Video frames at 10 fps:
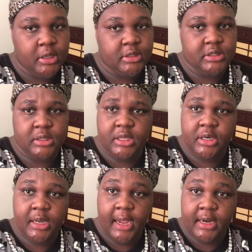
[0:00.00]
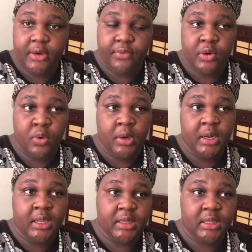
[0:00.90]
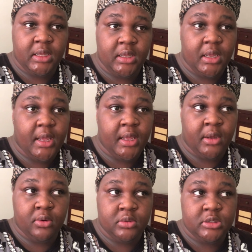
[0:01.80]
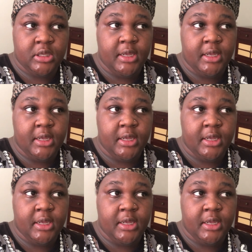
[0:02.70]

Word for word: So literally I couldn't record nothing else.